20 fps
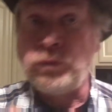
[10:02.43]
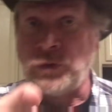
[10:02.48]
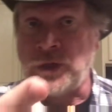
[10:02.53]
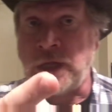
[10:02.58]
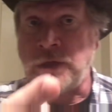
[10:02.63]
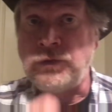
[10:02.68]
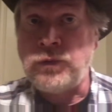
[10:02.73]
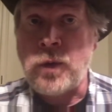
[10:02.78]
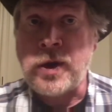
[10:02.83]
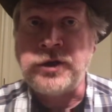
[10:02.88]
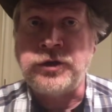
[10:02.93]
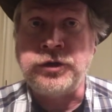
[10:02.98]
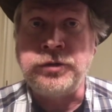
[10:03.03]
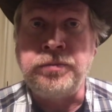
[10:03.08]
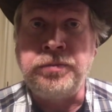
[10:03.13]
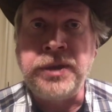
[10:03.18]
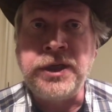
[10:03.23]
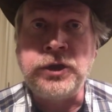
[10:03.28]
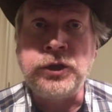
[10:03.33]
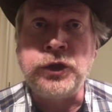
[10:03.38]
Thanks for
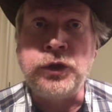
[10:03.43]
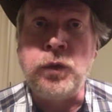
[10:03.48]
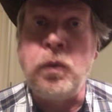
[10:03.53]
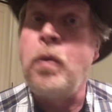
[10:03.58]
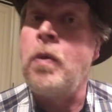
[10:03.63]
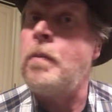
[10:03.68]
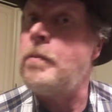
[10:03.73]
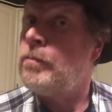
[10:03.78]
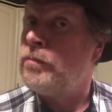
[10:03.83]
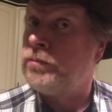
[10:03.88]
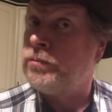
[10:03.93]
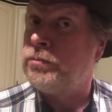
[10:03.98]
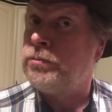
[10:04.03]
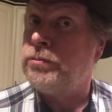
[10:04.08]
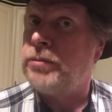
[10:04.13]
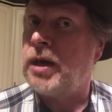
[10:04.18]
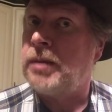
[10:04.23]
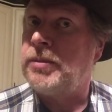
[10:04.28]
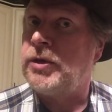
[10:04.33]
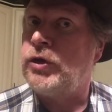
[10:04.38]
watching Big Lou
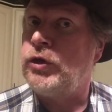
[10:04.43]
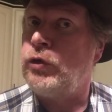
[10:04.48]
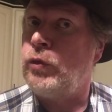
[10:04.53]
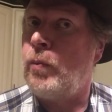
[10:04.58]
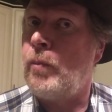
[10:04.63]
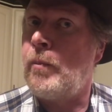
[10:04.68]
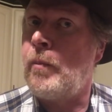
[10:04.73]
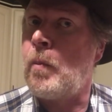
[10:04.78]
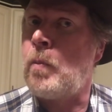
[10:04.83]
Barbecue.